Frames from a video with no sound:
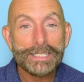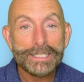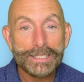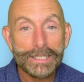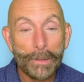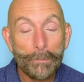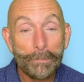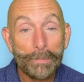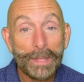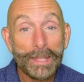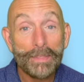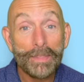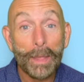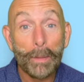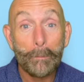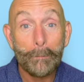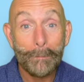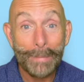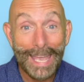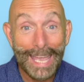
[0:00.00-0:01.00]
something that
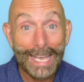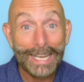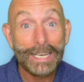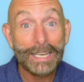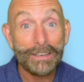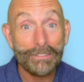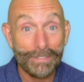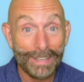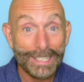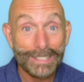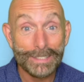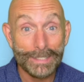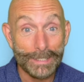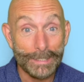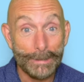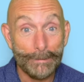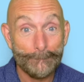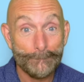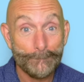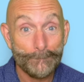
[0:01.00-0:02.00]
man invented,